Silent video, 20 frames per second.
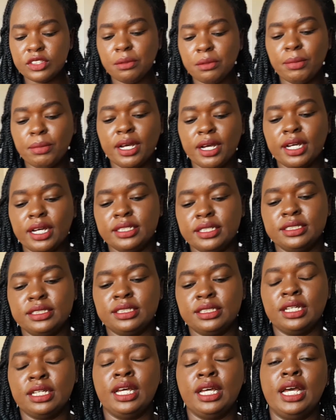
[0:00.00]
But
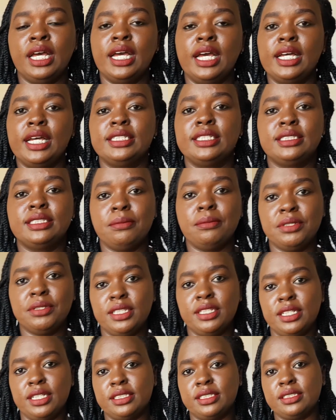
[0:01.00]
it's something
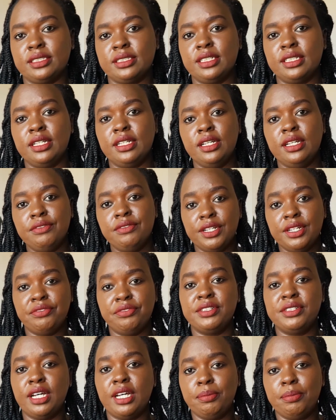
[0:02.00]
that even if
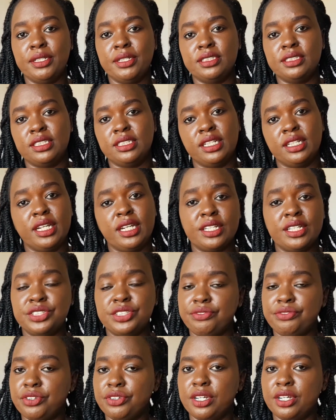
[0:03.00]
it happens in the next
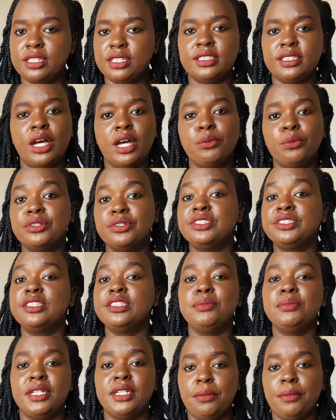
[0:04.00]
few years, I will
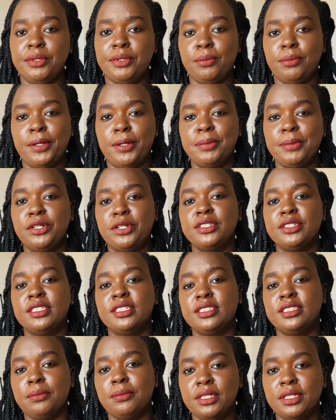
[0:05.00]
still be happy about, because
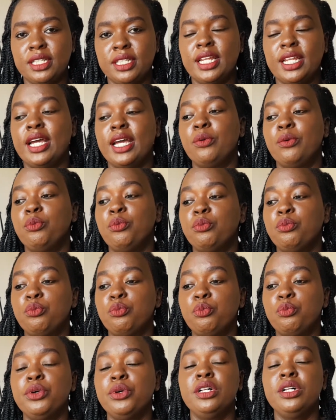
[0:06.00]
it's something that I
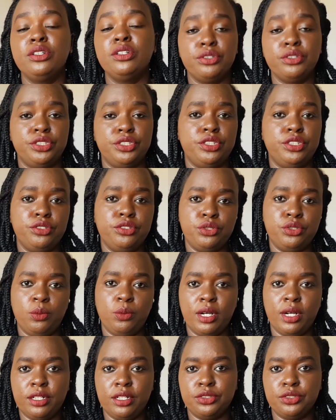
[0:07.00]
will continue to
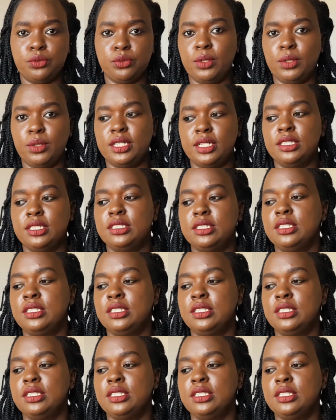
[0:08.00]
work towards.